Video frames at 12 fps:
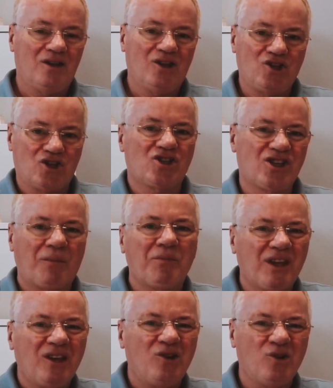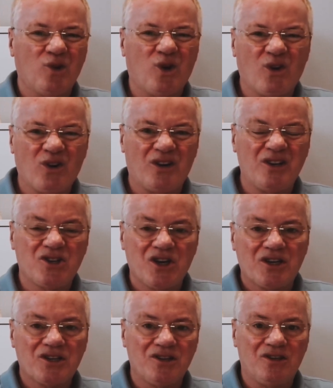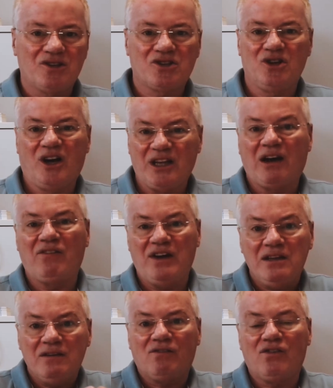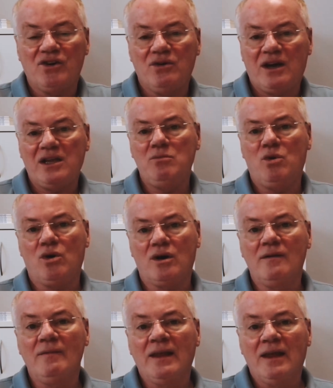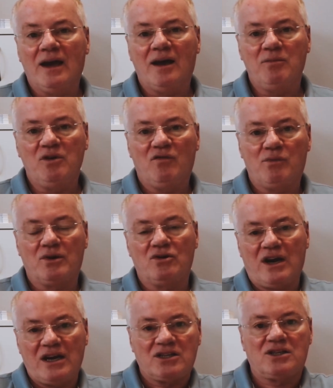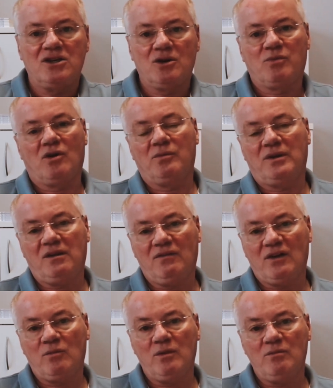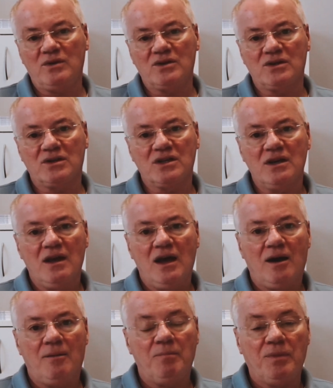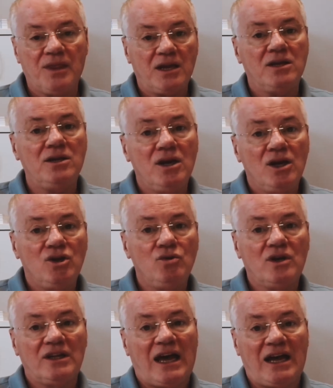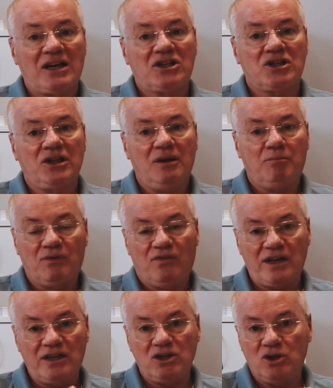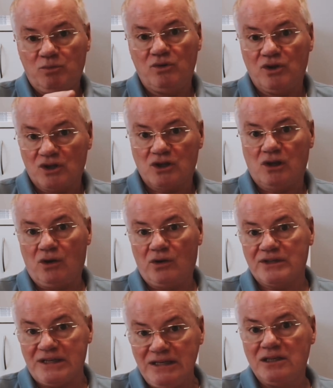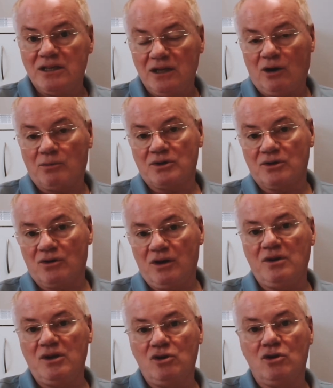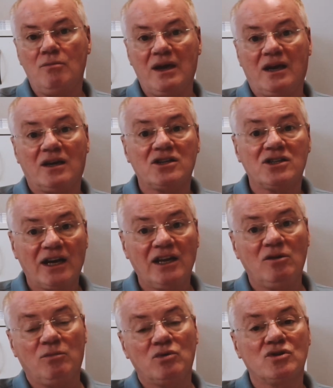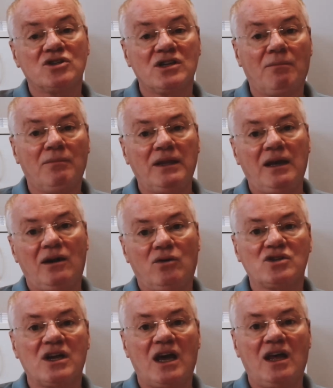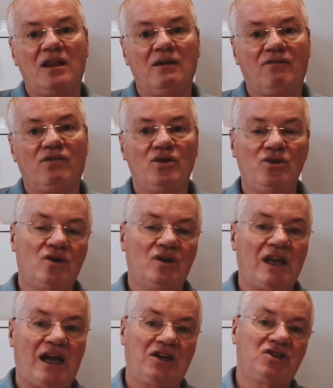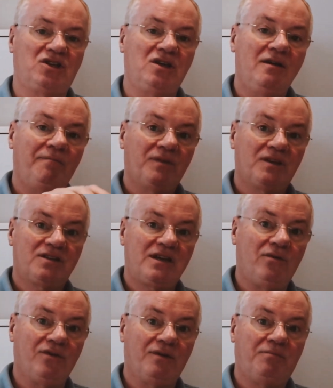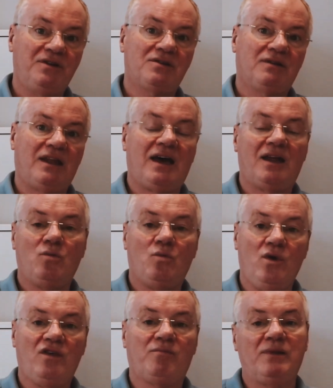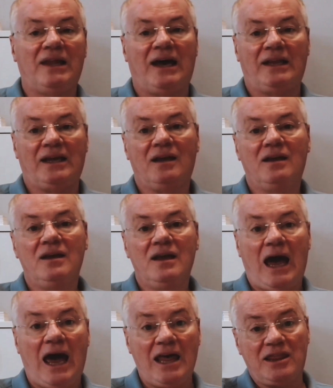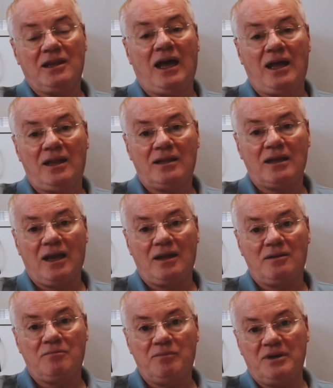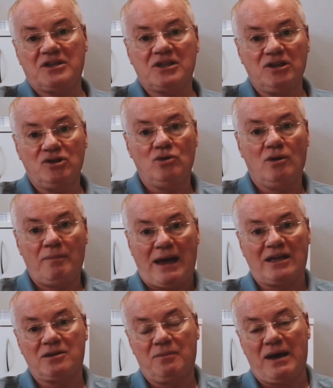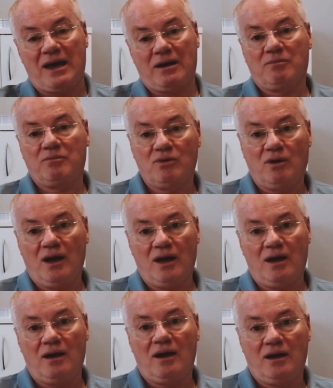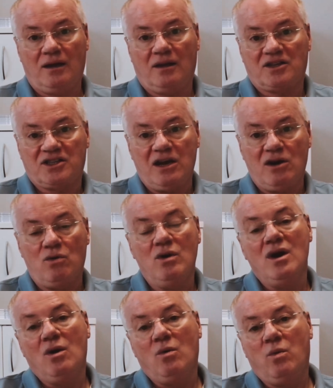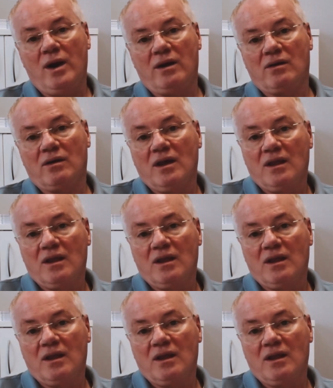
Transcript: just something you're no longer interested in, there's not enough in it for you anymore, you've progressed in your property development business, then you can actually, providing you put this clause into the option agreement, you can make it assignable to somebody else, and therefore you can actually sell the piece of land with planning and basically do a back-to-back sale where